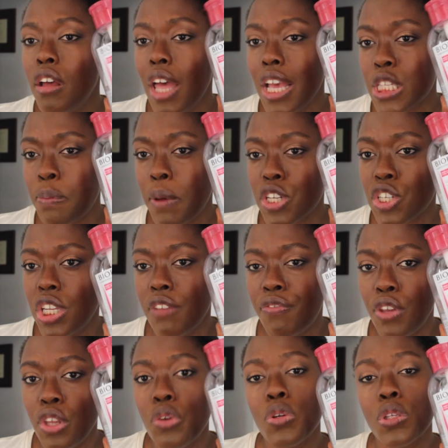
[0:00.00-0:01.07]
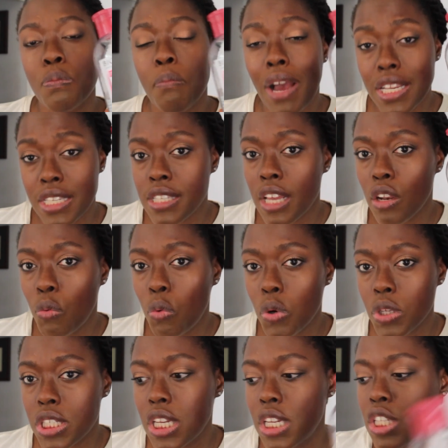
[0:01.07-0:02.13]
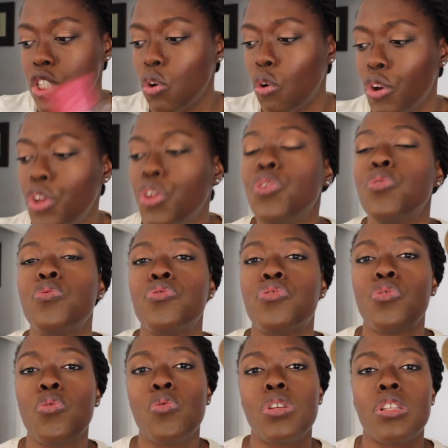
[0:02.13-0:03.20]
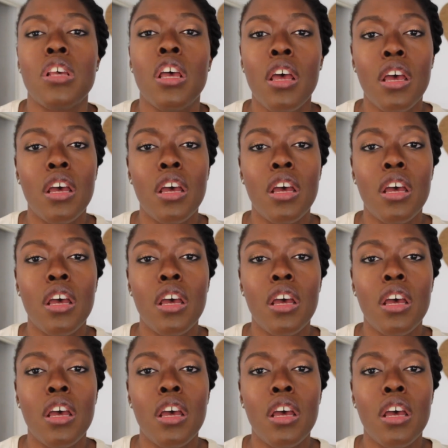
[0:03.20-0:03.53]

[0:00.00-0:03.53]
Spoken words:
especially if you use micellar waters or you use those